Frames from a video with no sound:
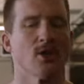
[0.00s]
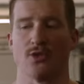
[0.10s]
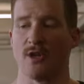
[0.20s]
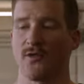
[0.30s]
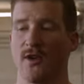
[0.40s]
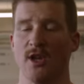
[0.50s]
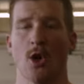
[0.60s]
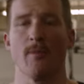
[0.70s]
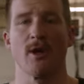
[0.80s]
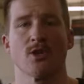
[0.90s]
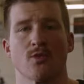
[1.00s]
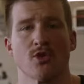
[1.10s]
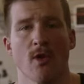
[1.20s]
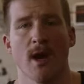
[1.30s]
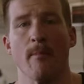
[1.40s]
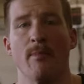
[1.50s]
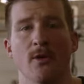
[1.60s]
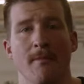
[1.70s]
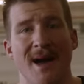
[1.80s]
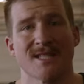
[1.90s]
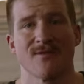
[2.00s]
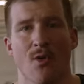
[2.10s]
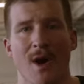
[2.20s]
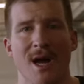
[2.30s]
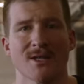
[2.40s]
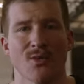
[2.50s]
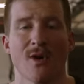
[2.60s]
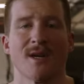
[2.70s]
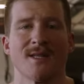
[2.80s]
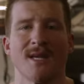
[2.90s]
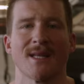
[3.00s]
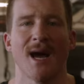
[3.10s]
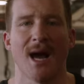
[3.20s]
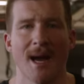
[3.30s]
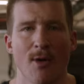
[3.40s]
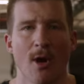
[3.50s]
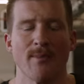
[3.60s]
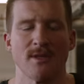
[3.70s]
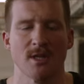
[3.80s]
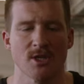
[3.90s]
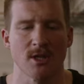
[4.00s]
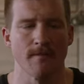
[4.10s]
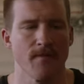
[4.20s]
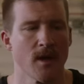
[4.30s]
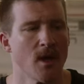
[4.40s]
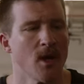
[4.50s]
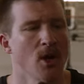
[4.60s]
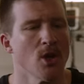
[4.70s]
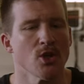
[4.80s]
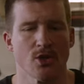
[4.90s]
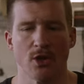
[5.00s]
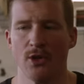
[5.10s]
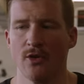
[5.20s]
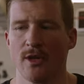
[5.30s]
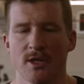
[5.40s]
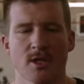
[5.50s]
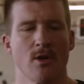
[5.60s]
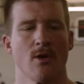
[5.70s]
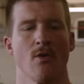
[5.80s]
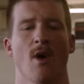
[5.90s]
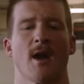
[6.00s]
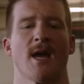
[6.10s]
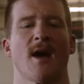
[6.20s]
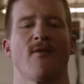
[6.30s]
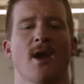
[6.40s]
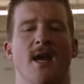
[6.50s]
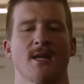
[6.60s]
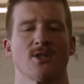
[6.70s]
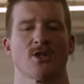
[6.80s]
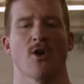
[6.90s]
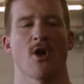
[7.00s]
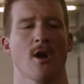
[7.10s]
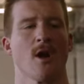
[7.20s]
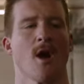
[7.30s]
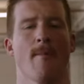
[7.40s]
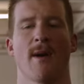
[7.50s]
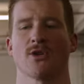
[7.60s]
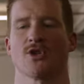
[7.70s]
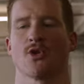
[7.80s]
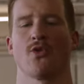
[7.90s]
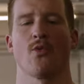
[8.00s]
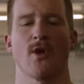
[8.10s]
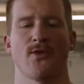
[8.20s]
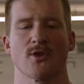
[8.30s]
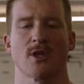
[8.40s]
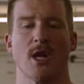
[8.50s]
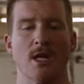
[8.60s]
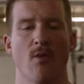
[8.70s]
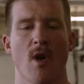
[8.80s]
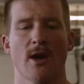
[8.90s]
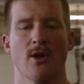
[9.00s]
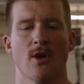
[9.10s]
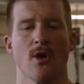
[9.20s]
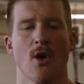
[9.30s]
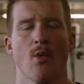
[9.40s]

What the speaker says: So in this video, because we're trying to build massive quads, we're going to take the high bar position. So to do this, we want to have our hands start about shoulder width or slightly wider.